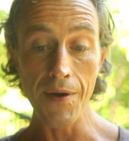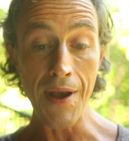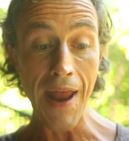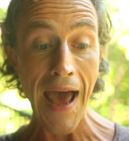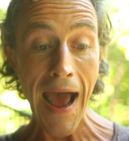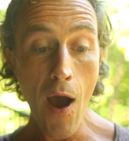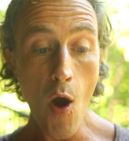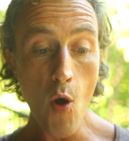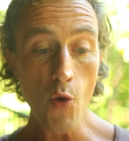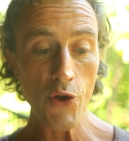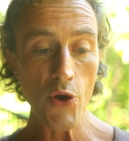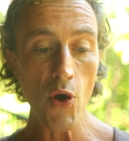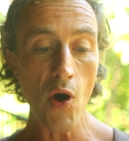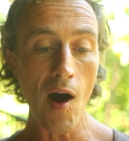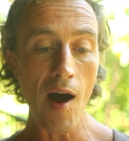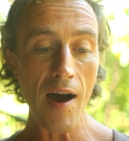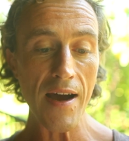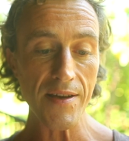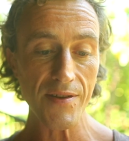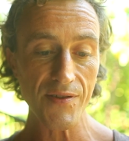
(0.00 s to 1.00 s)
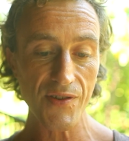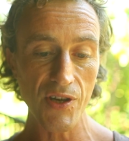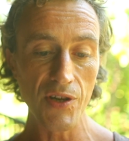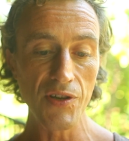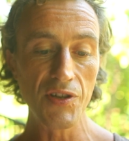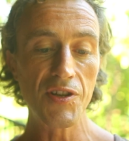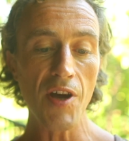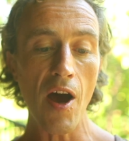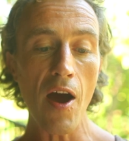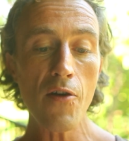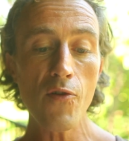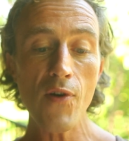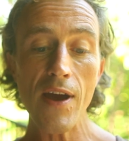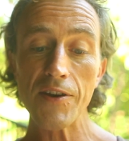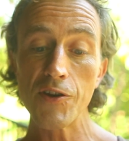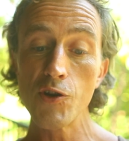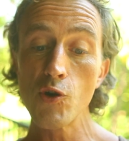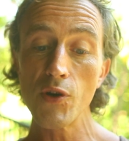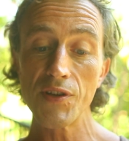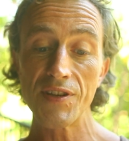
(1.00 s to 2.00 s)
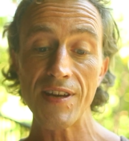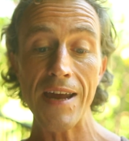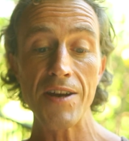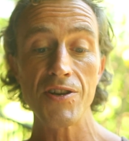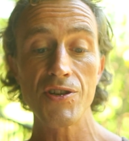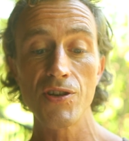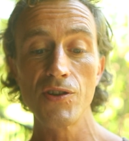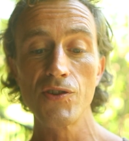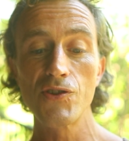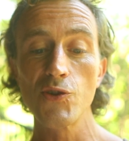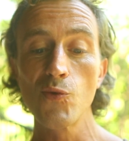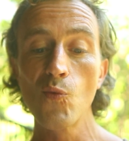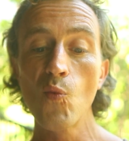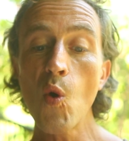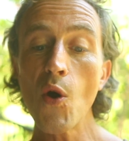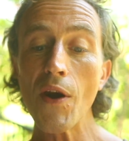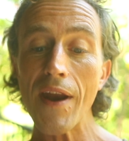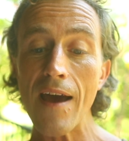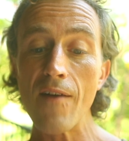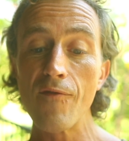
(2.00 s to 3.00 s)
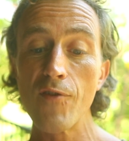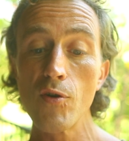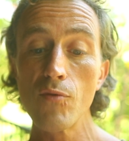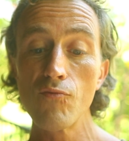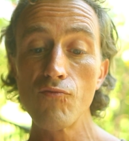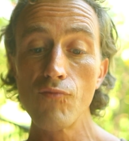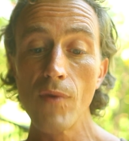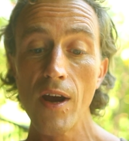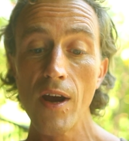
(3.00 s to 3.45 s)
Now your eyes can direct your attention to whatever